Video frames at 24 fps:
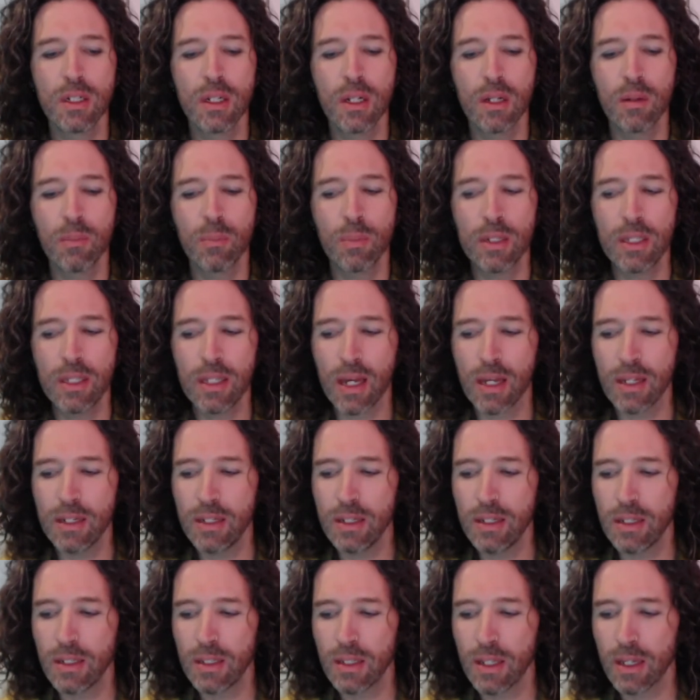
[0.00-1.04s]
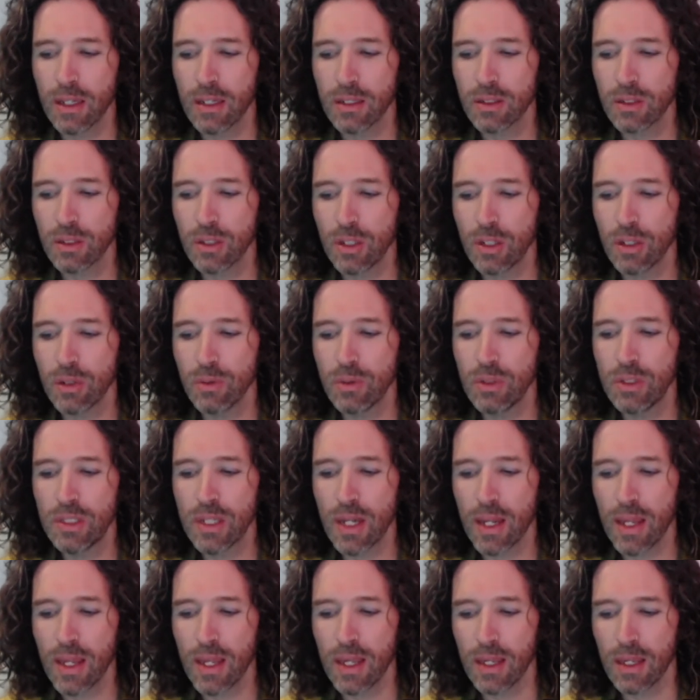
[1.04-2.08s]
but the idea that, you know,
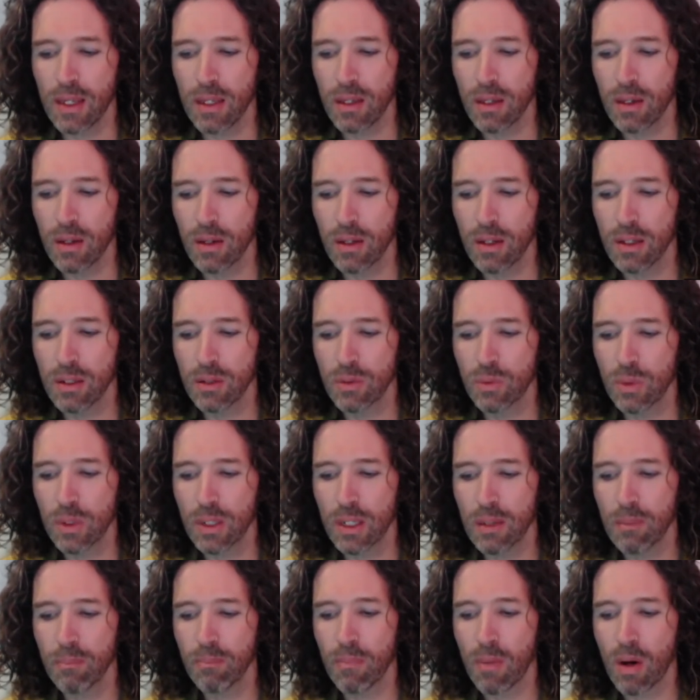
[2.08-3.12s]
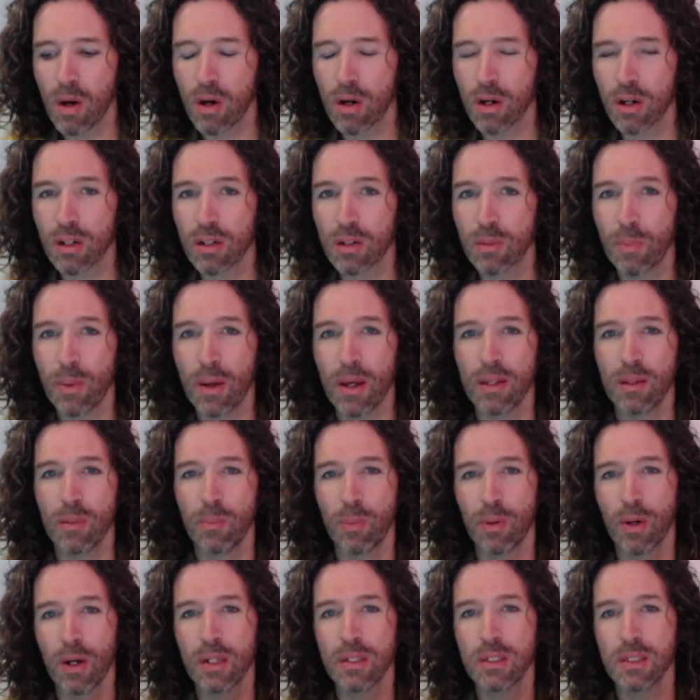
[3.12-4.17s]
day is really marked by the
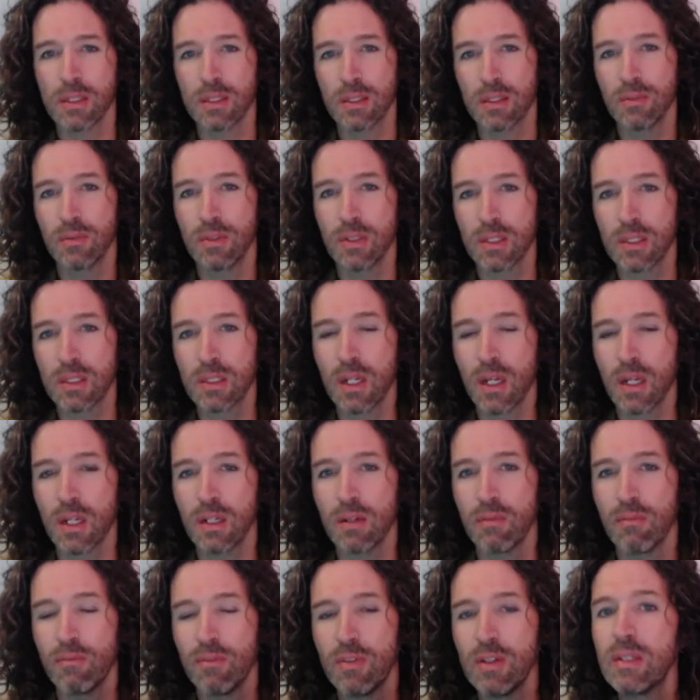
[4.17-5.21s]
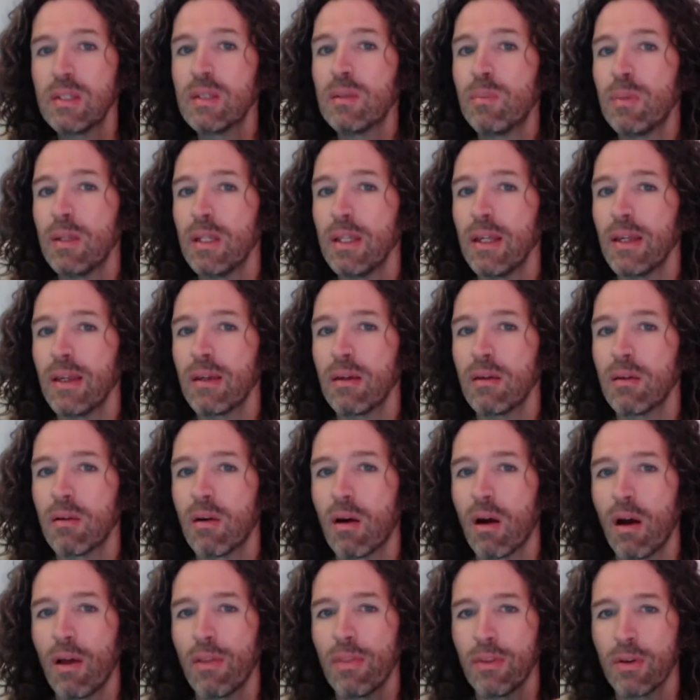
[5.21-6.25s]
presence of the sun visibly
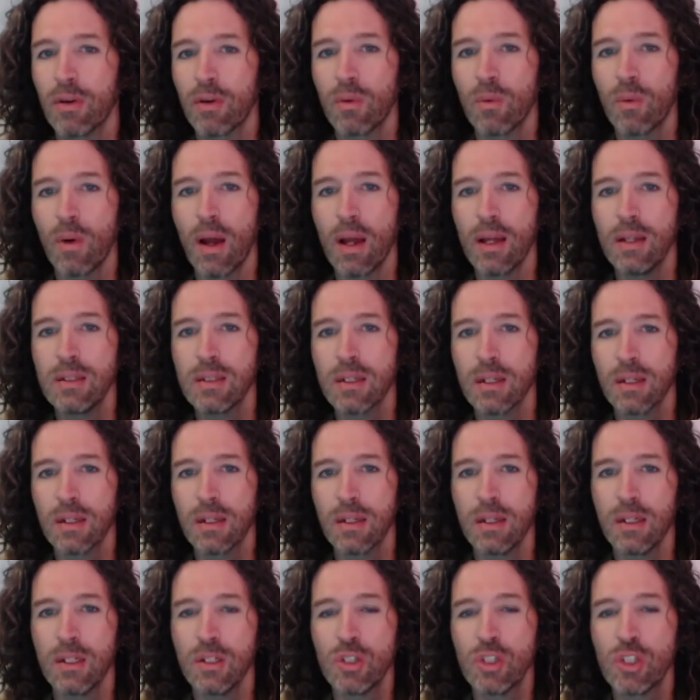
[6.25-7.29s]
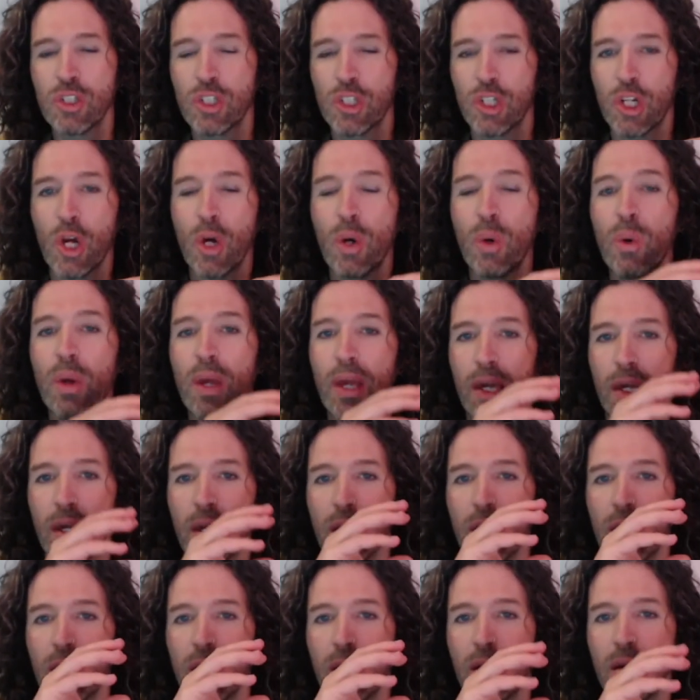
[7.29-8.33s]
on the horizon and it's
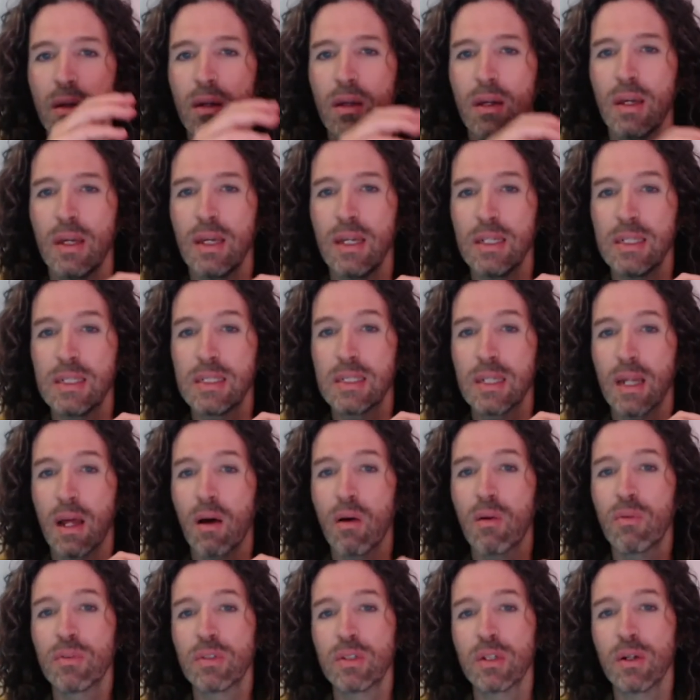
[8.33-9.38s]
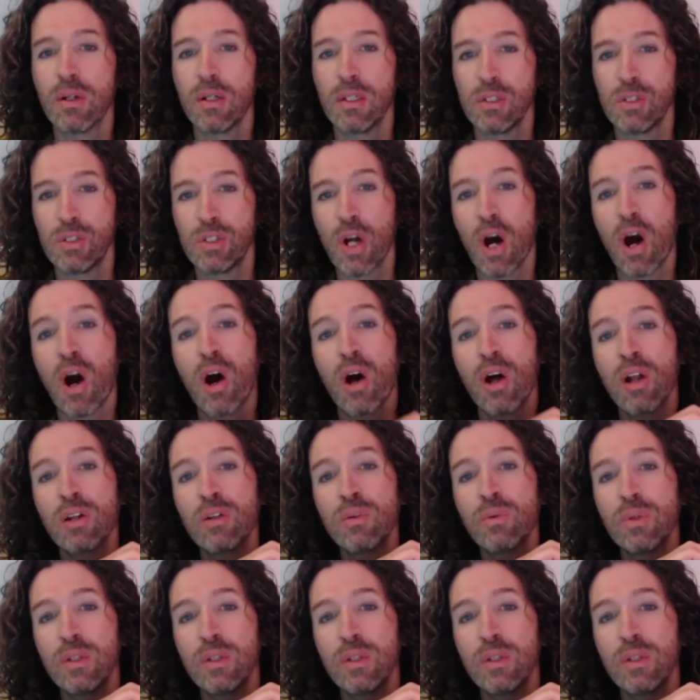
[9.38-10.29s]
showing itself. So at dawn, when